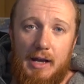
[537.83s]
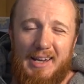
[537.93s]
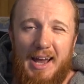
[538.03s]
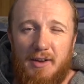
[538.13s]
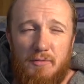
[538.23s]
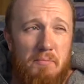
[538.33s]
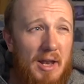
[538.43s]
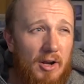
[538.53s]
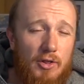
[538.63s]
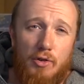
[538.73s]
a kind of
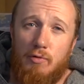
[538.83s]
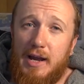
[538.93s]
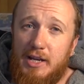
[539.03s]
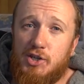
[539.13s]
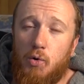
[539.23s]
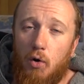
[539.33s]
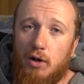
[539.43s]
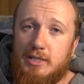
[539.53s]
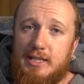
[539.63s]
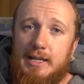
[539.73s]
middle of the range
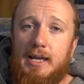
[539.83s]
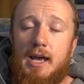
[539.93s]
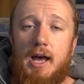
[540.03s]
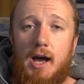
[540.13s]
quality